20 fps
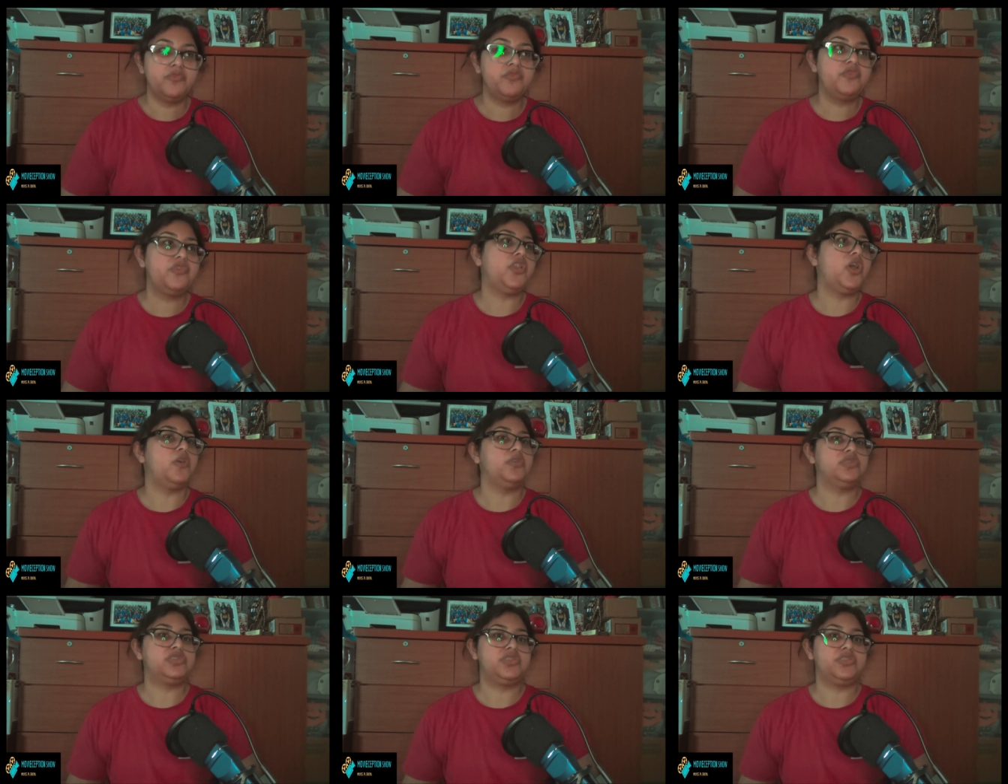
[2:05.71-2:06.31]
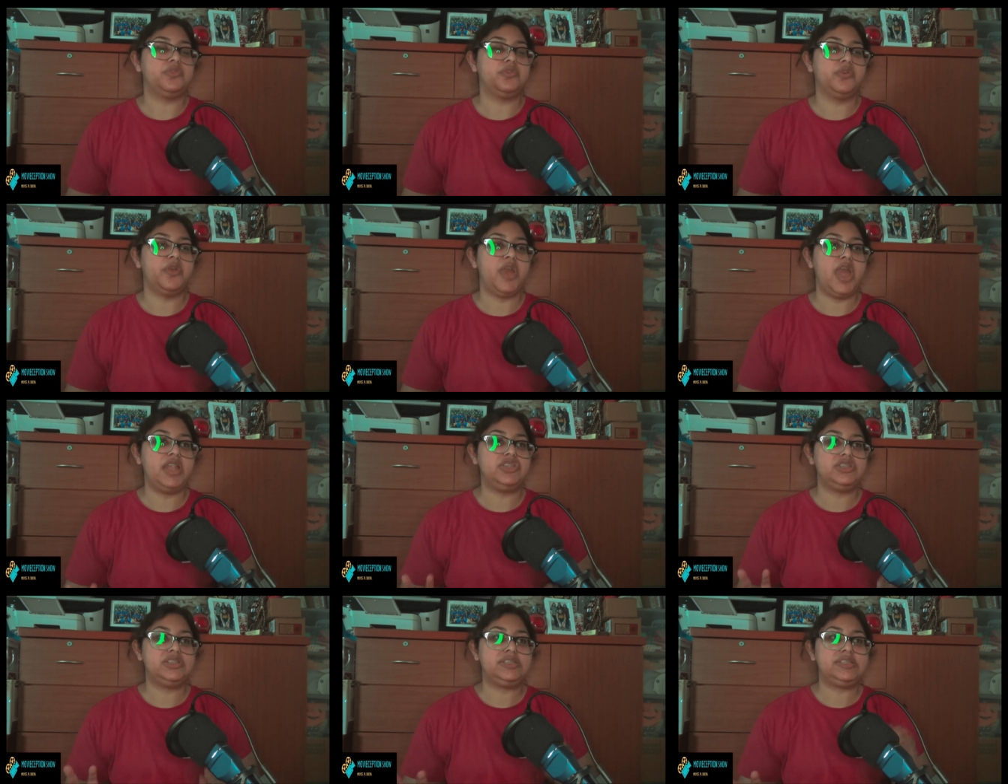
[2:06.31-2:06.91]
flows through,
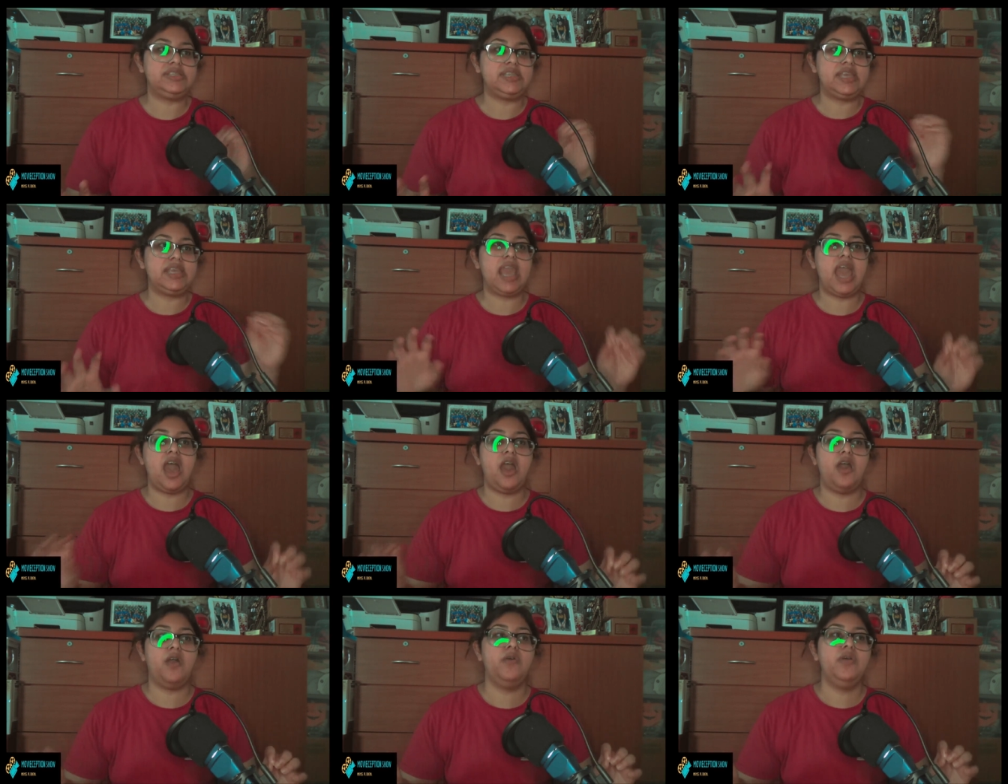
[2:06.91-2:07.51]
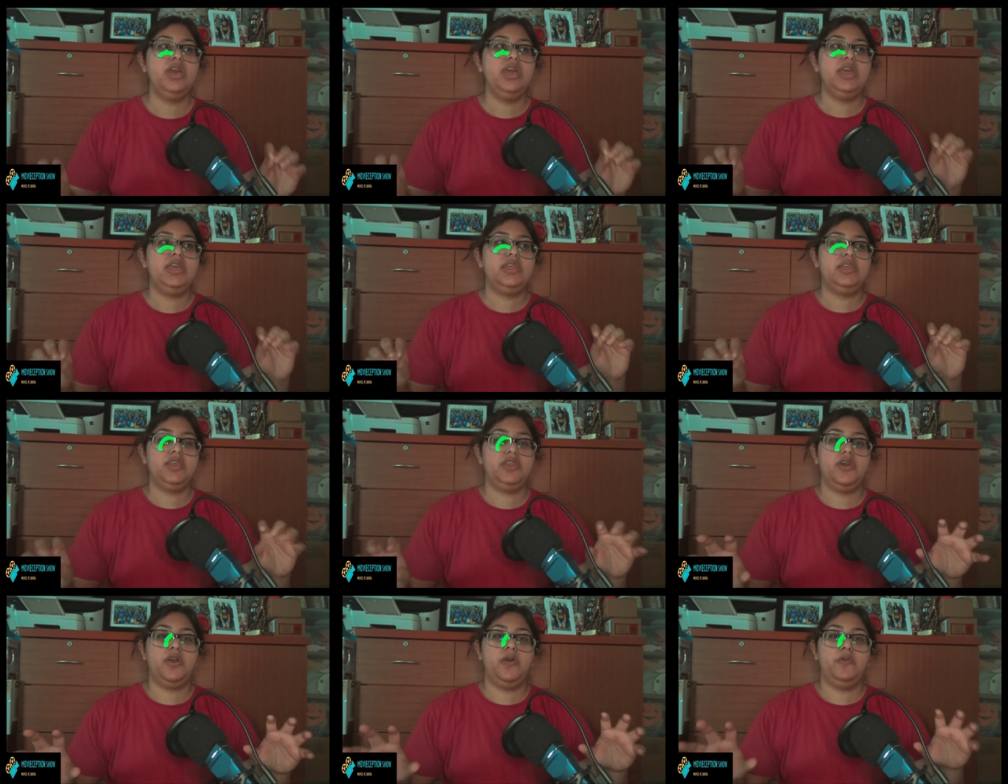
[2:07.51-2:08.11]
and just seeing how,
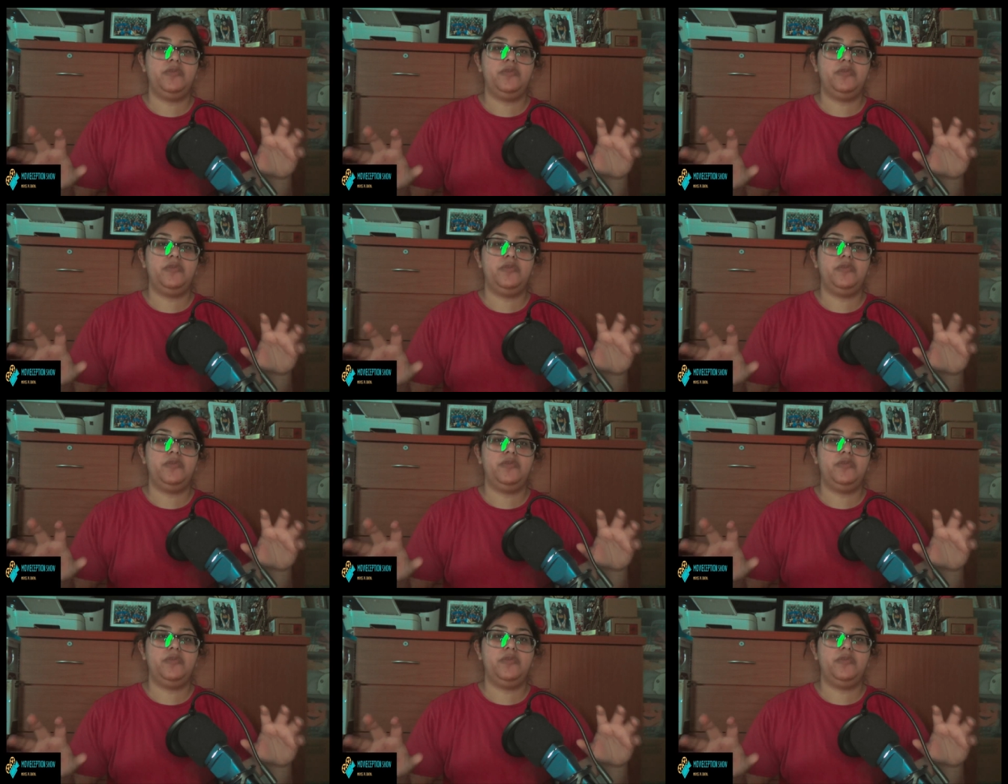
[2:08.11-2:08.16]
you know,